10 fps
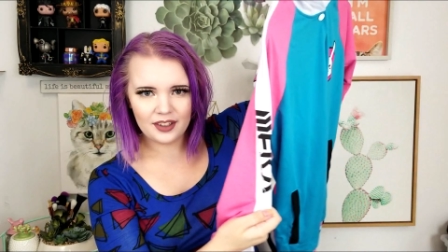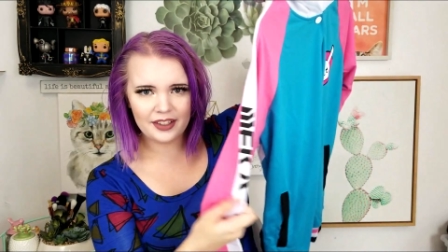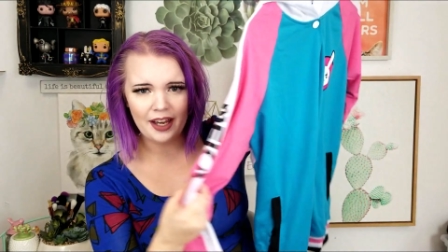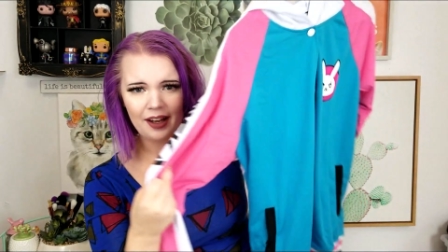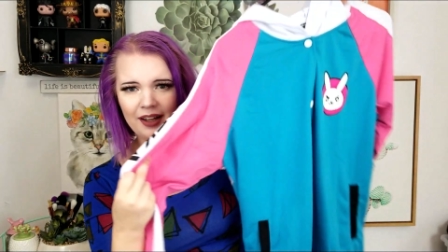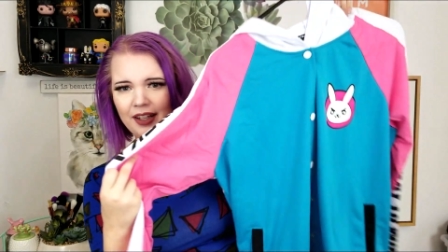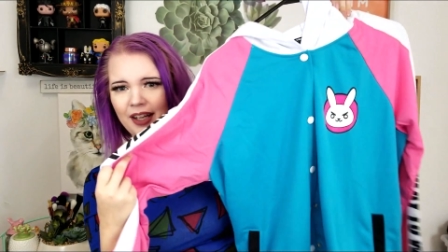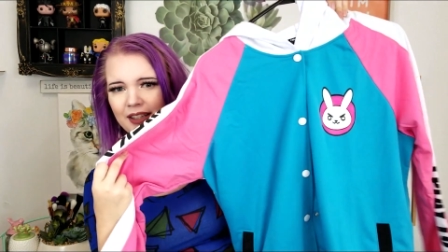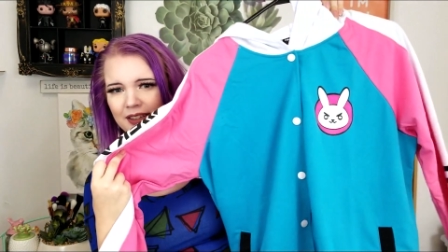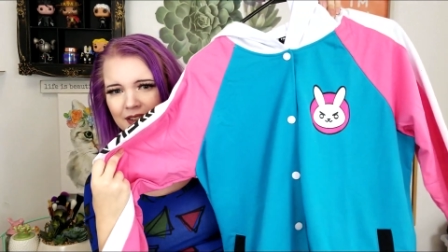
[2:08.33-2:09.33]
Yeah, and it
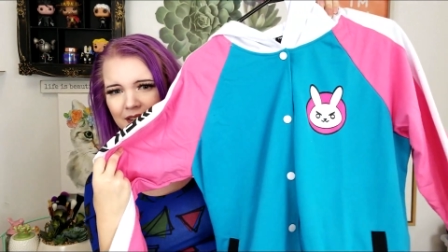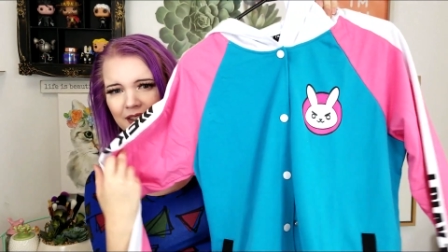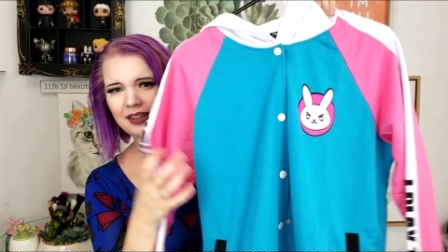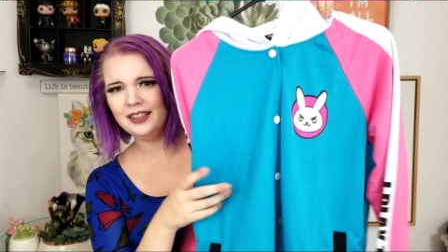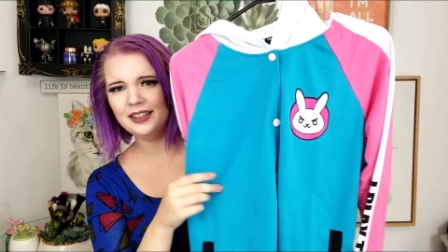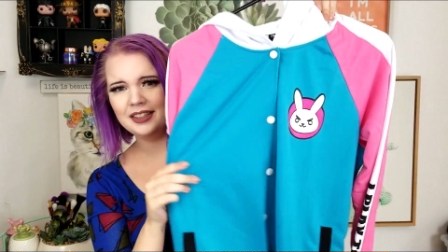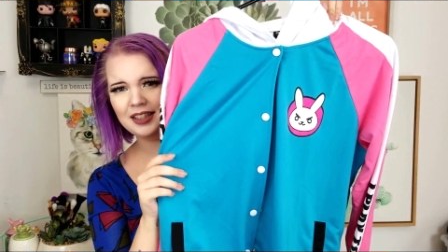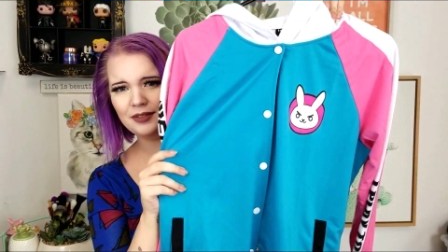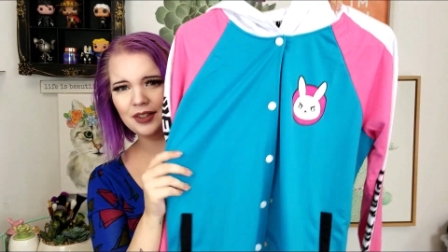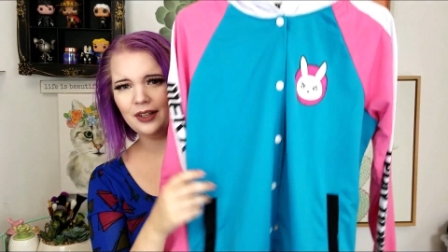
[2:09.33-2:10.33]
has the
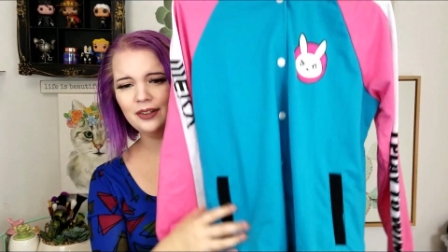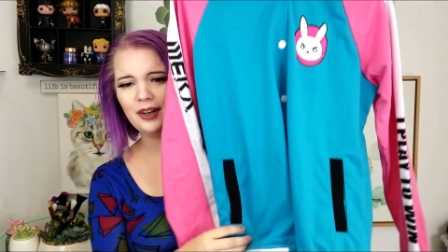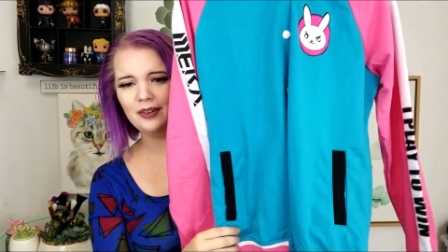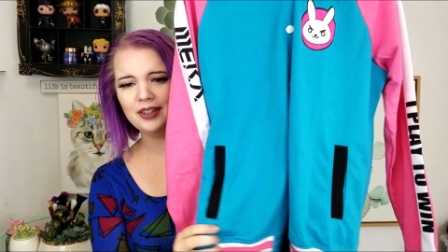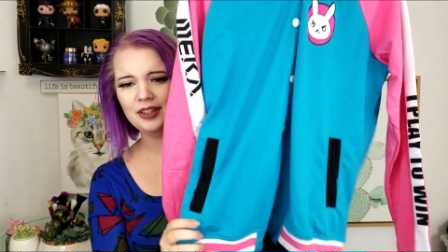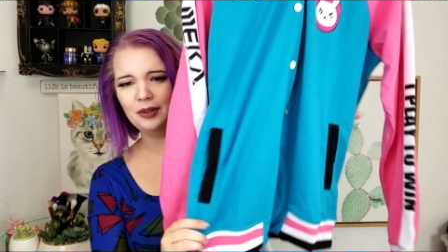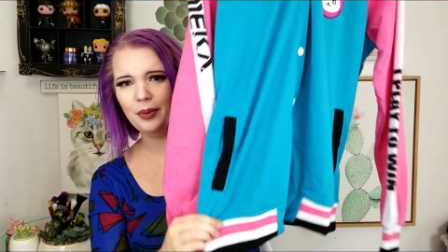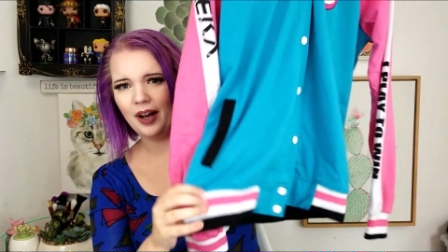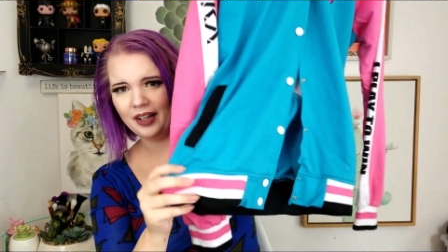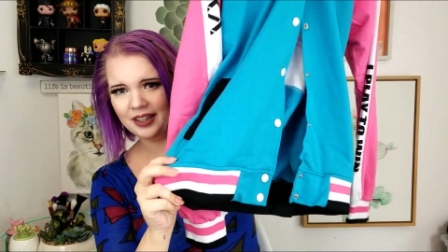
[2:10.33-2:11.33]
diva logo and the cute
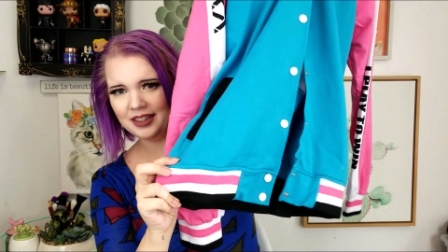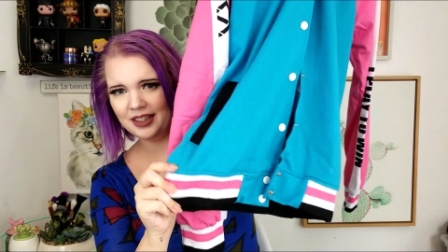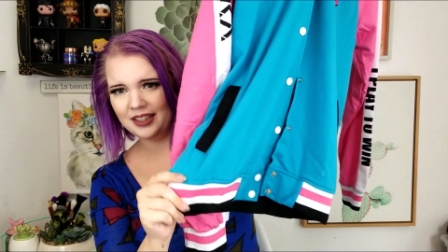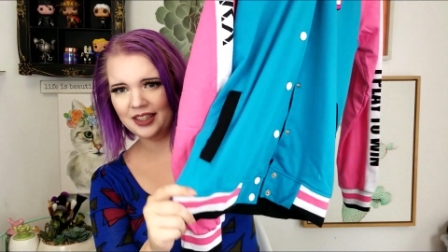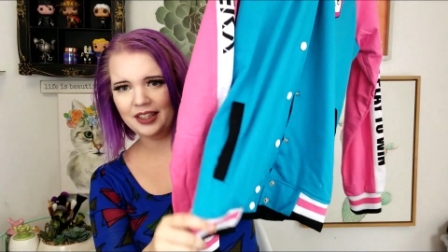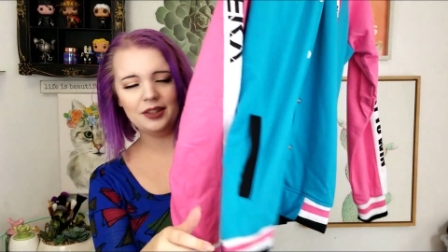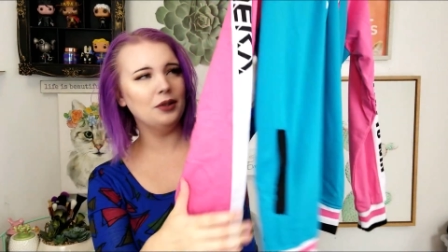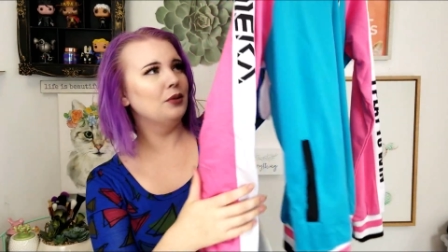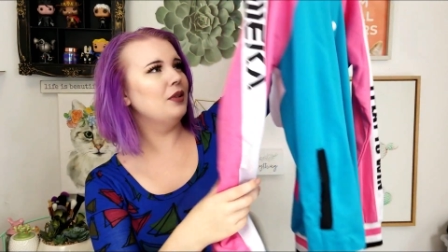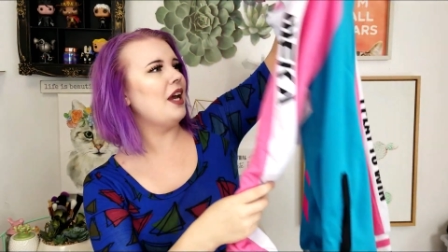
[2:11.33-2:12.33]
pockets. And it has, like,
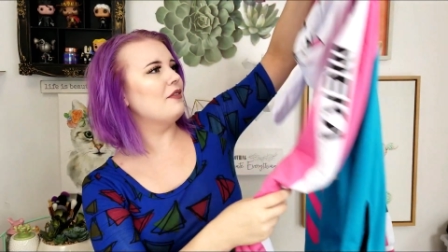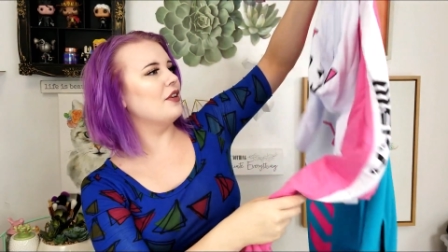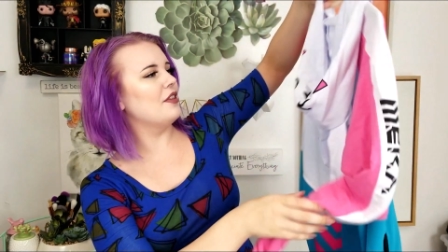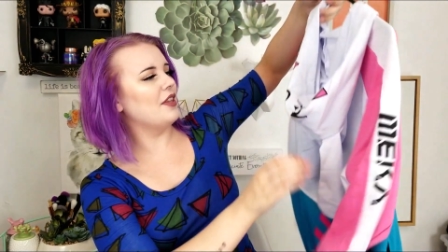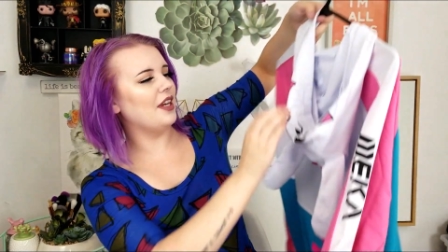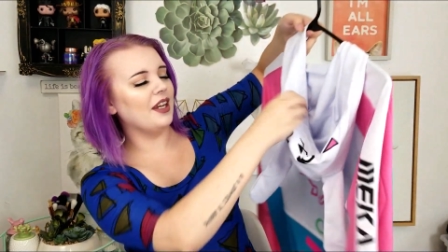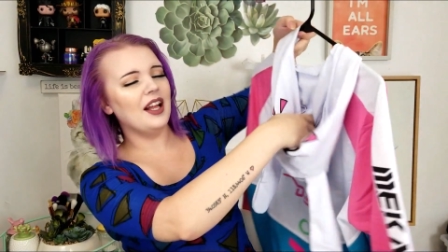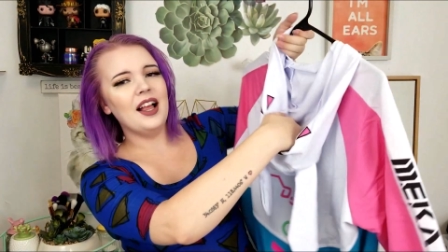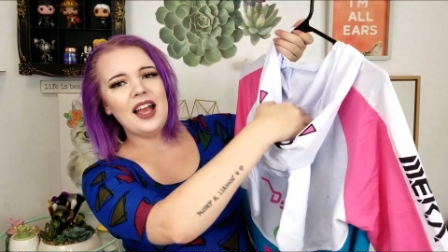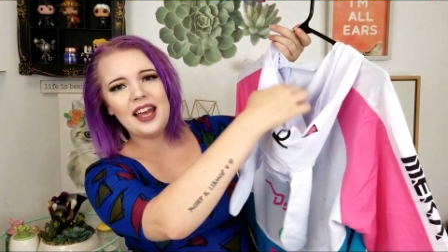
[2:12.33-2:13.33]
cute everything.
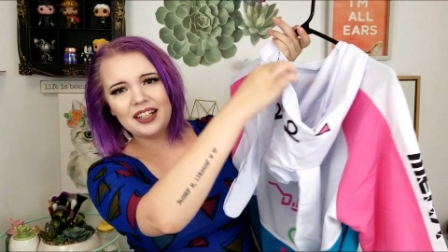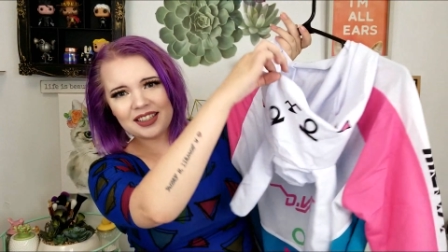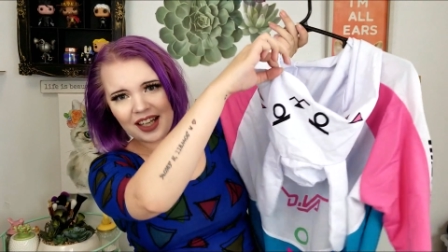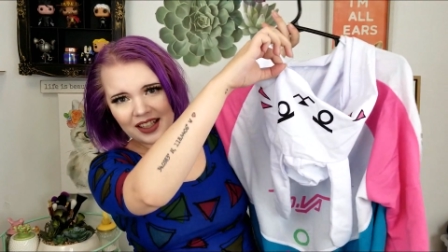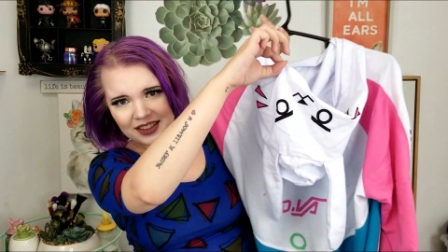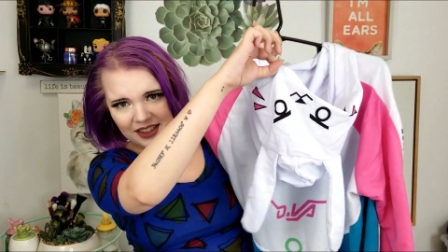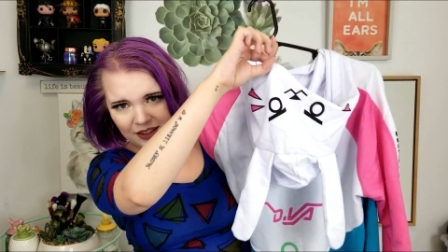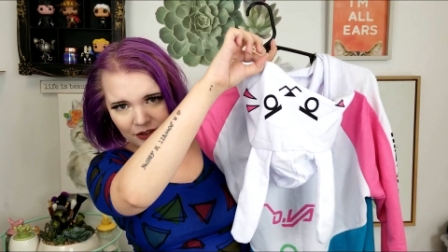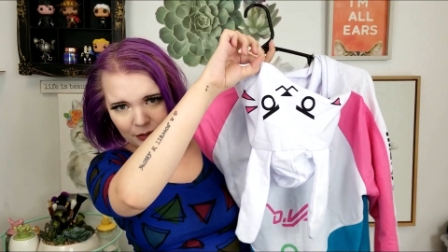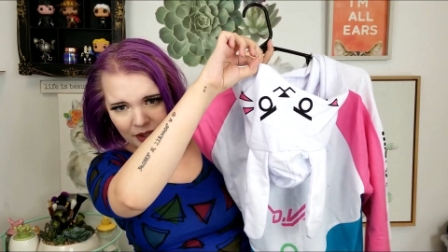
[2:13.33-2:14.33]
And it's got a
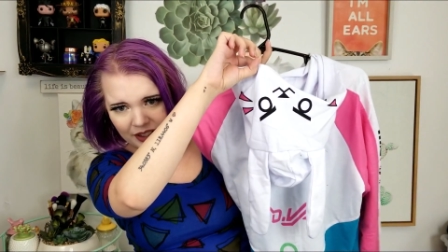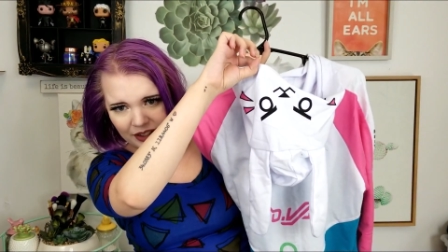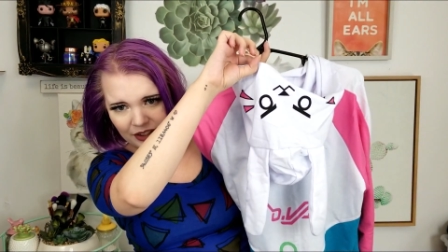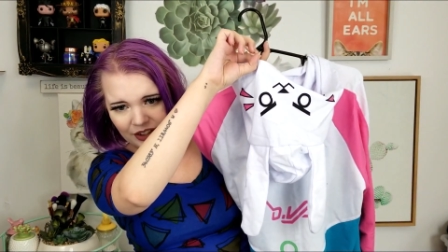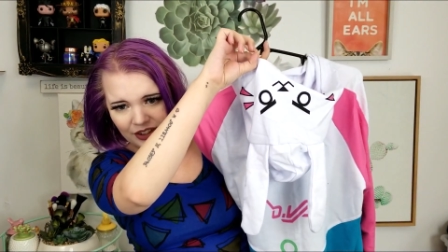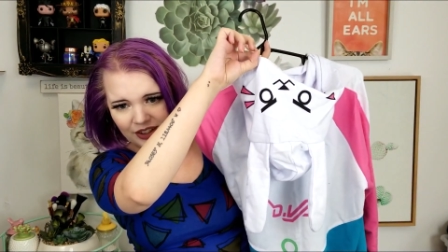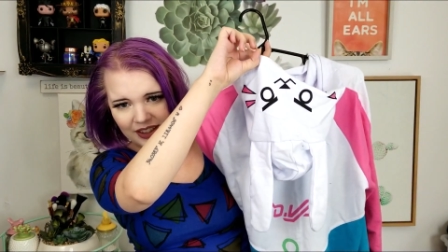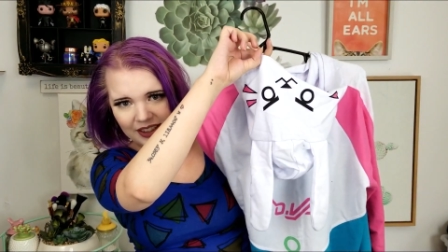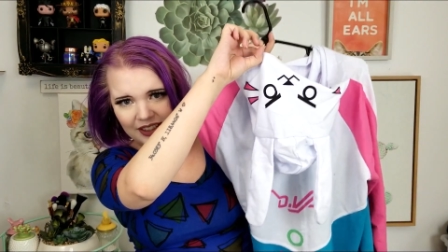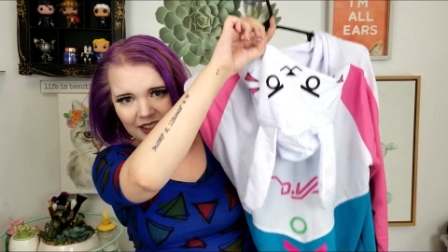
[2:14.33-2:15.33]
diva bunny
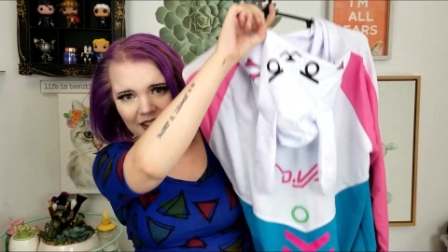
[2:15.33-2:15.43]
hood.